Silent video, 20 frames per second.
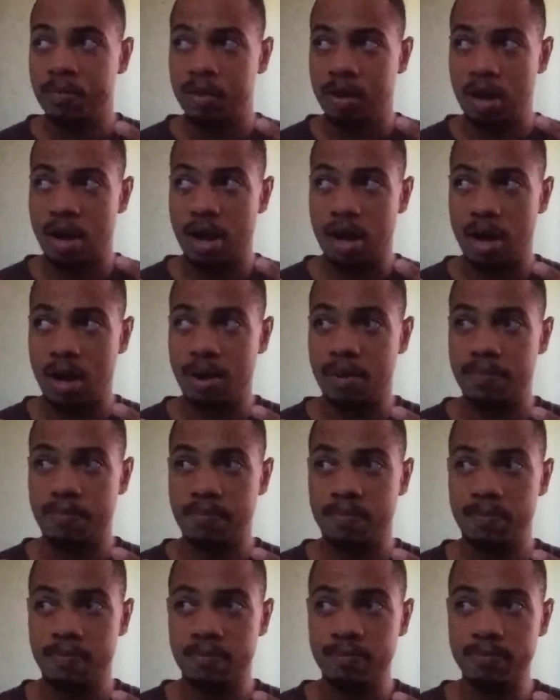
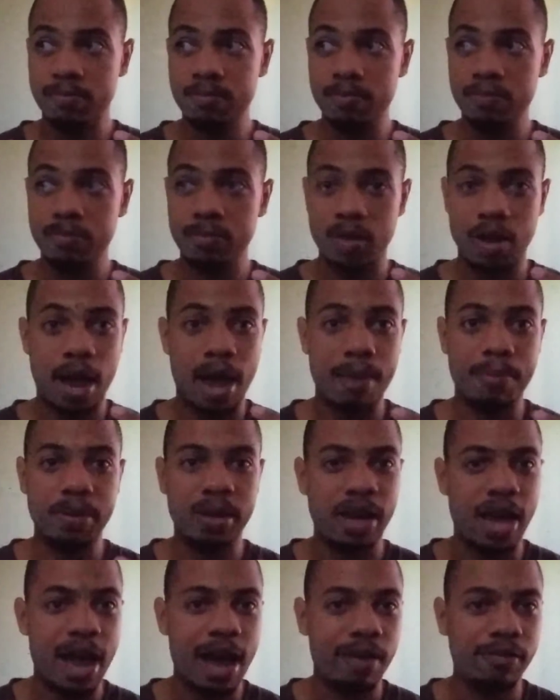I've been
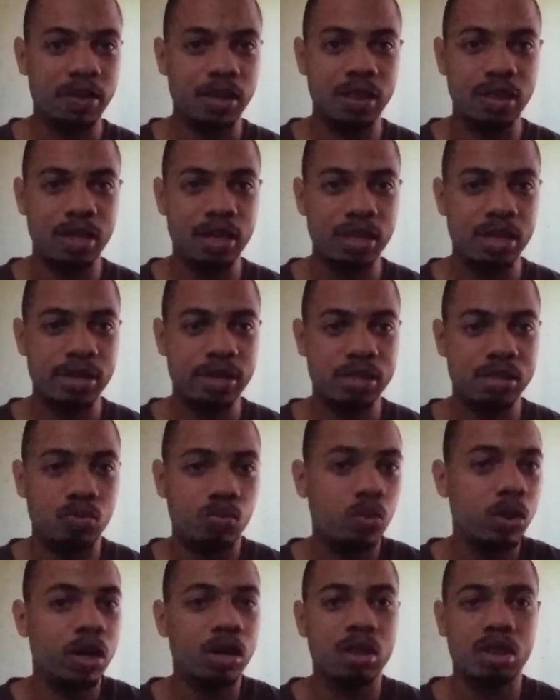having these
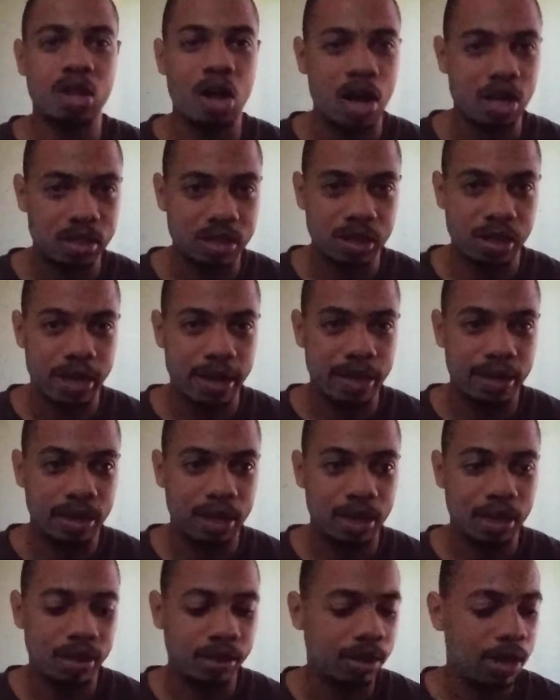weird thoughts
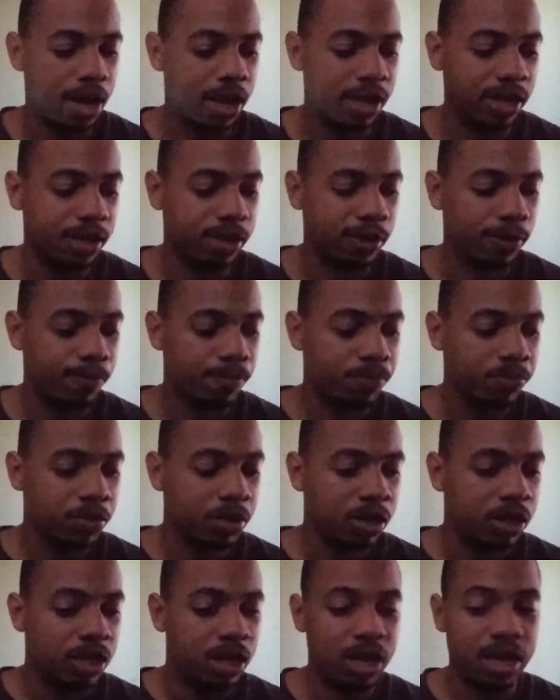lately, like,
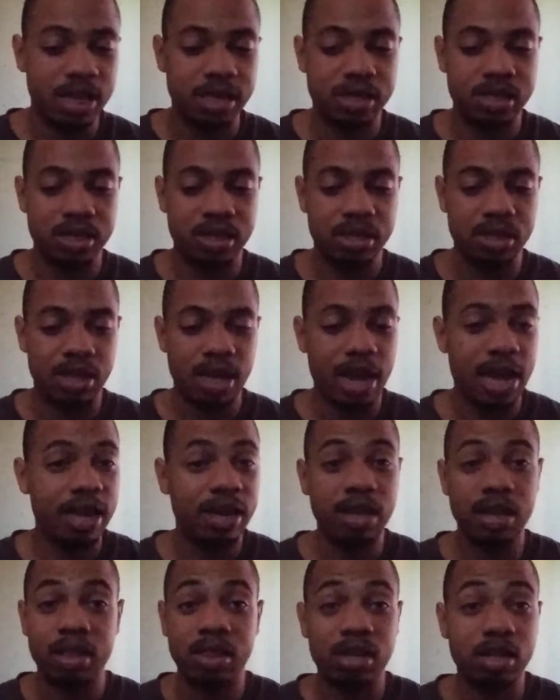is
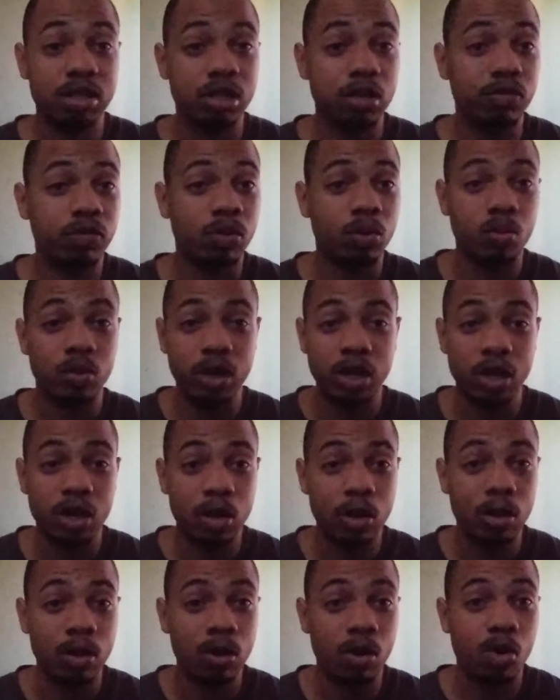any of this for
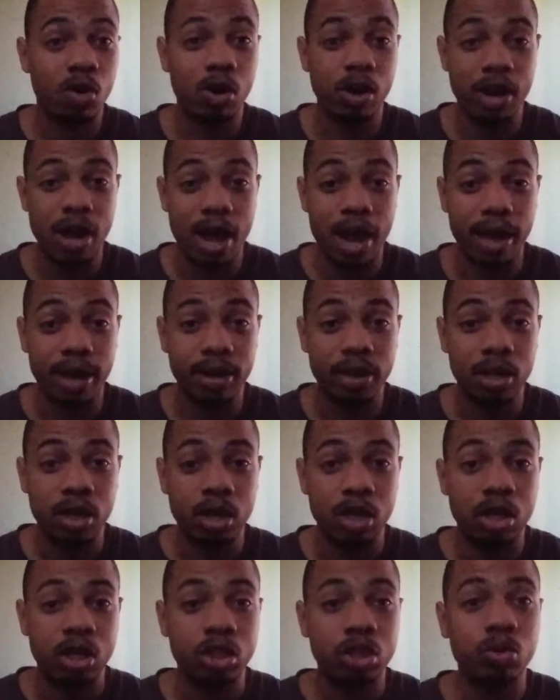real or not?
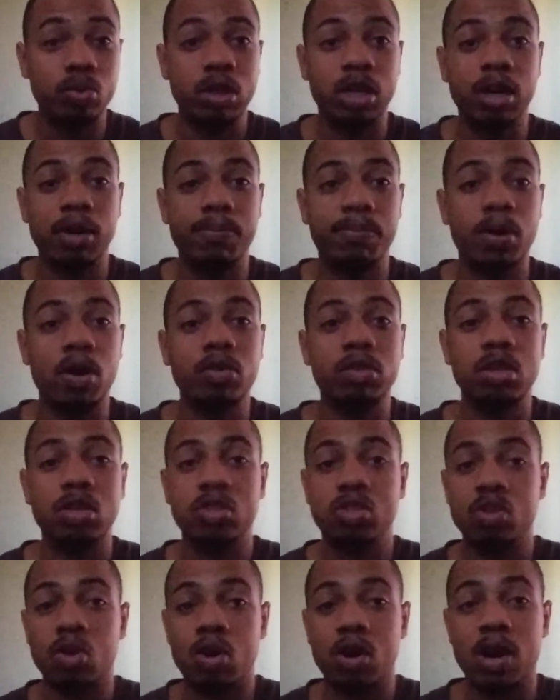You hear both
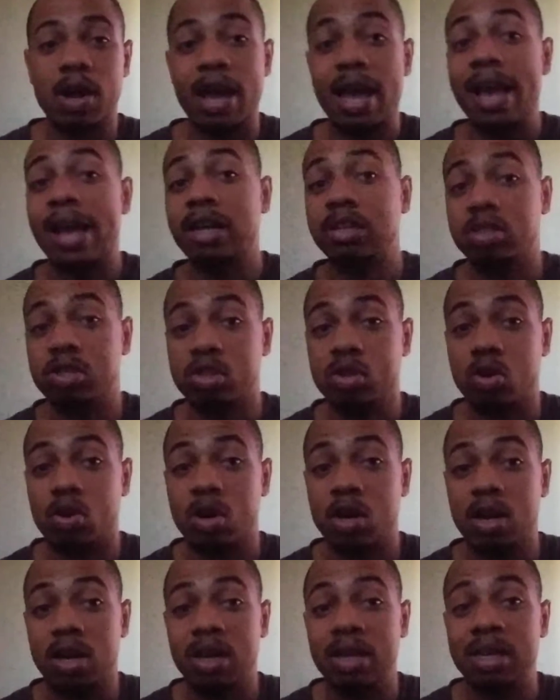Yuzora and
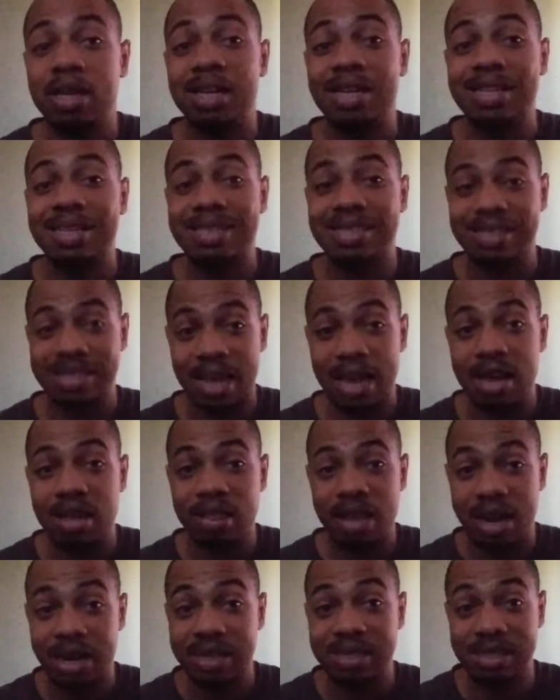Sora saying
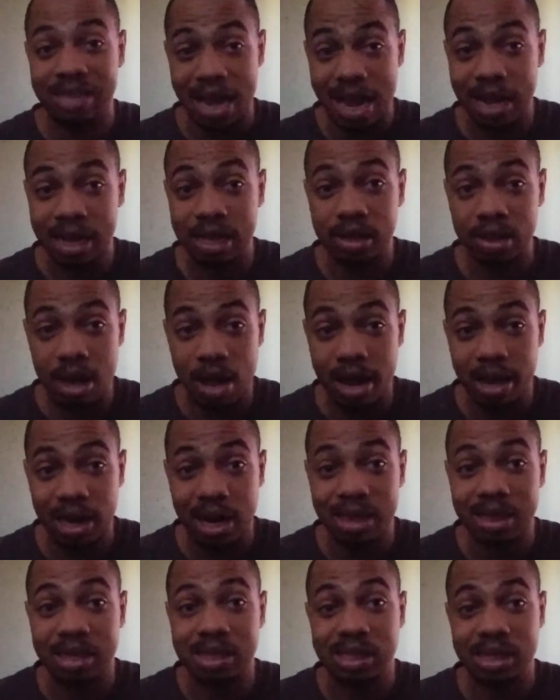that exact line
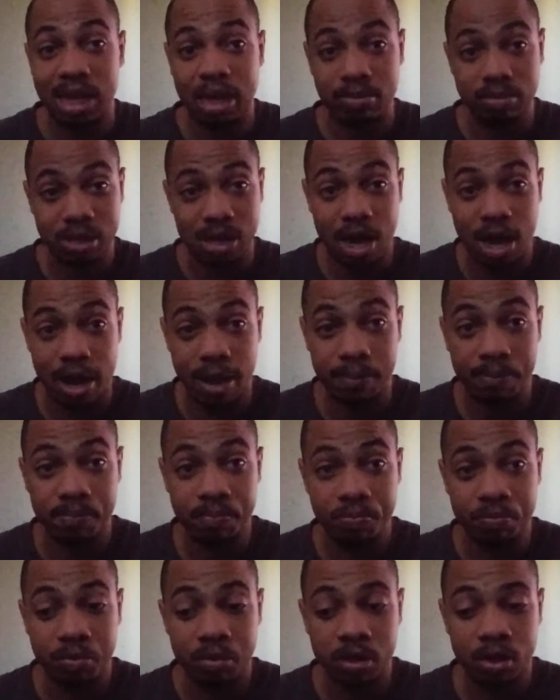at the same time.
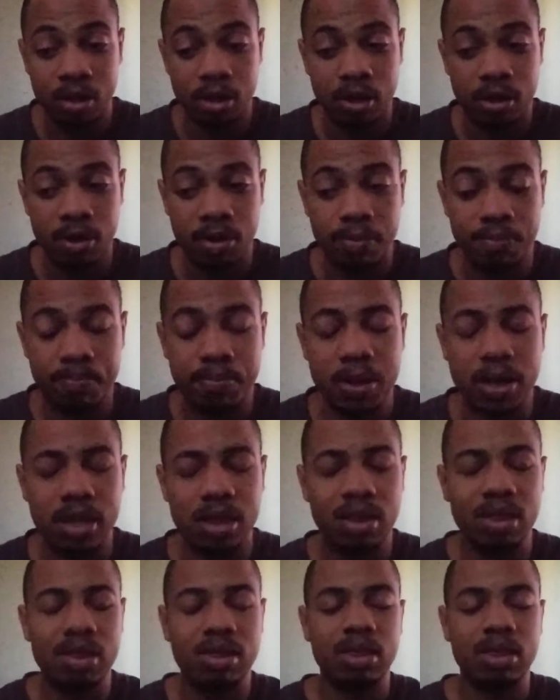But